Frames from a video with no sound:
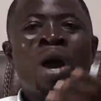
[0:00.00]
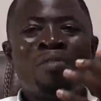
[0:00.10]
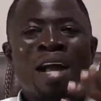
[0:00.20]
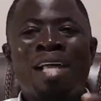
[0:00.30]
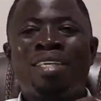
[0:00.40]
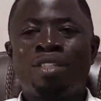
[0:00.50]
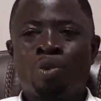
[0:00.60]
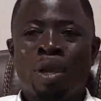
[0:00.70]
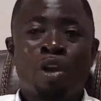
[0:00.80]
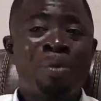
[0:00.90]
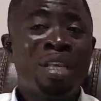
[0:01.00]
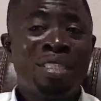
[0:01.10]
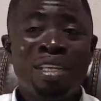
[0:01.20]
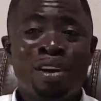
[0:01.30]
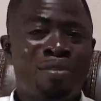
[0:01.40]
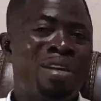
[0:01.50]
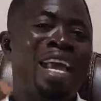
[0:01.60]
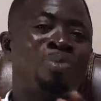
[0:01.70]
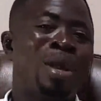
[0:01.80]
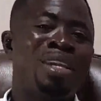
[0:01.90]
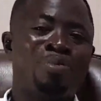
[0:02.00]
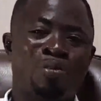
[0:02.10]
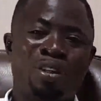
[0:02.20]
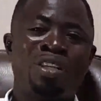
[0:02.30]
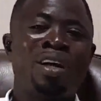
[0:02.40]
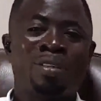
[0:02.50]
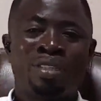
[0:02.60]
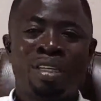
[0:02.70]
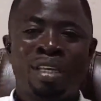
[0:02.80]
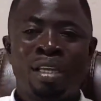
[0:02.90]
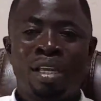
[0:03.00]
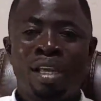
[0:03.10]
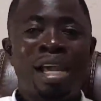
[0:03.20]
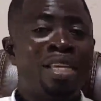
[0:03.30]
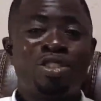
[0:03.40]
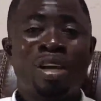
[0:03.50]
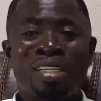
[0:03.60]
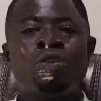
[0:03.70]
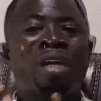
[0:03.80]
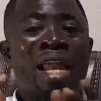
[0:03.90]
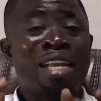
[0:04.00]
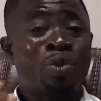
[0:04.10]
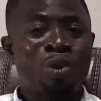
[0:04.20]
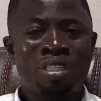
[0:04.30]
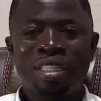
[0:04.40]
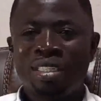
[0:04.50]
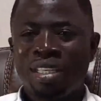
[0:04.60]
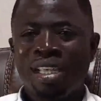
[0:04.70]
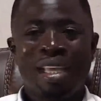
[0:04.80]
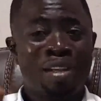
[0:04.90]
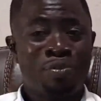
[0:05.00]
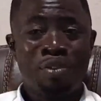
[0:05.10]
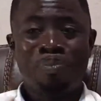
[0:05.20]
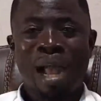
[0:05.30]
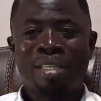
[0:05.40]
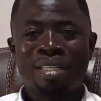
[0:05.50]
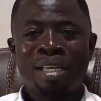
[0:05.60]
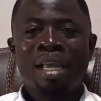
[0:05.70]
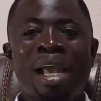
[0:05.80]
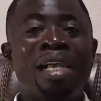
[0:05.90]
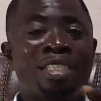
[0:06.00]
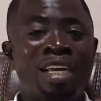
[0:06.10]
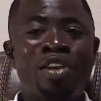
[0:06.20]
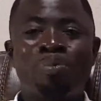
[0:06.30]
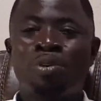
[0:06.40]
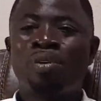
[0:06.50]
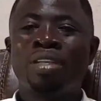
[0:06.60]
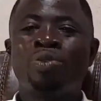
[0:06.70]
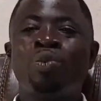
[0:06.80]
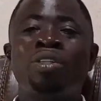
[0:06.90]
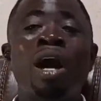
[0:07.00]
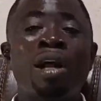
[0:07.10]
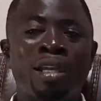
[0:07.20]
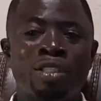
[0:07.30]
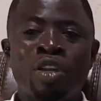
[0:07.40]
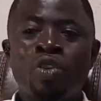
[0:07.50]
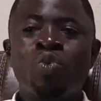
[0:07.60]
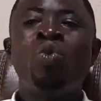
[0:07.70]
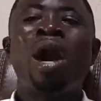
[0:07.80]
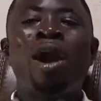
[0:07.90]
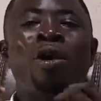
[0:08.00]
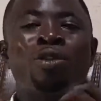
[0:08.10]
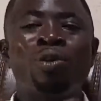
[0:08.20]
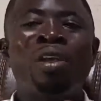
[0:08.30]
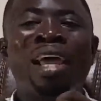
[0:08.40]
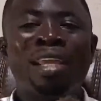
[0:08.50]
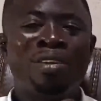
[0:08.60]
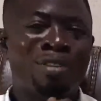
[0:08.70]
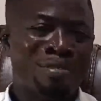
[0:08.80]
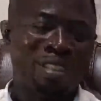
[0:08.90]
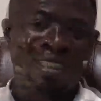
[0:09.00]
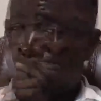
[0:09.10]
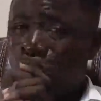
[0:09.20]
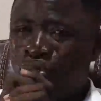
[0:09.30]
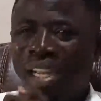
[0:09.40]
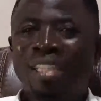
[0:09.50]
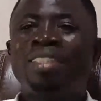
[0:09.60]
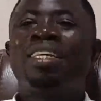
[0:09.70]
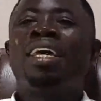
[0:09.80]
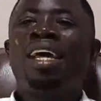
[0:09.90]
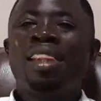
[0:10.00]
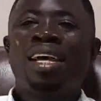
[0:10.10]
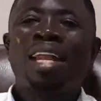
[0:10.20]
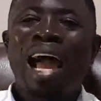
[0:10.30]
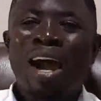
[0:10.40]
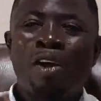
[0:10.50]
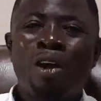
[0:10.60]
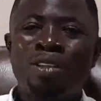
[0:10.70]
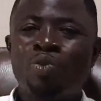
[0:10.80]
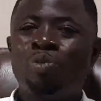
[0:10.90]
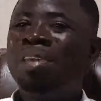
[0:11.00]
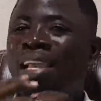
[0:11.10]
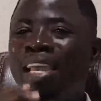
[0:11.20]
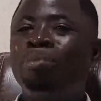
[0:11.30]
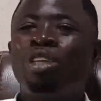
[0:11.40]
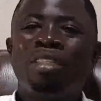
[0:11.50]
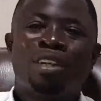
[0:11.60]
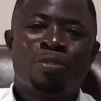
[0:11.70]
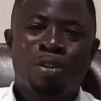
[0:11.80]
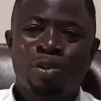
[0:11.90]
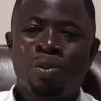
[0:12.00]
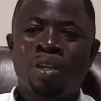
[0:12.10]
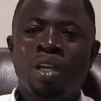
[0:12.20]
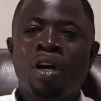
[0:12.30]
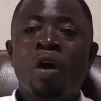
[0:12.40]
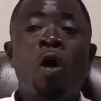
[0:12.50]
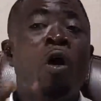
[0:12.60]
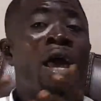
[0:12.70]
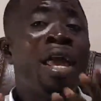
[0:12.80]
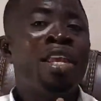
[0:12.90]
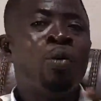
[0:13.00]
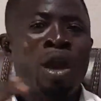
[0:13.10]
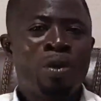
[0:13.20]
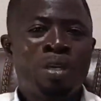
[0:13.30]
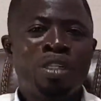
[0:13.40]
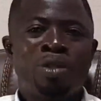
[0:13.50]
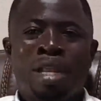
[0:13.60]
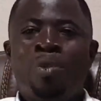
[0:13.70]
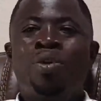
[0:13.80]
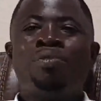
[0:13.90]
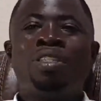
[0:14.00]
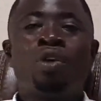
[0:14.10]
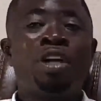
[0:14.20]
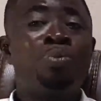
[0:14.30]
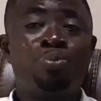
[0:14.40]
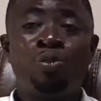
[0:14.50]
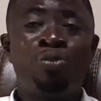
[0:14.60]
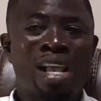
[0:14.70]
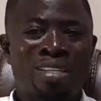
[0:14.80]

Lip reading: have access to a community of like-minded professionals and instructors. You can ask questions, get feedbacks, and share your progress with others who are also learning Revit. We are confident that our course will be a game changer for you or anyone looking to learn Revit or improve their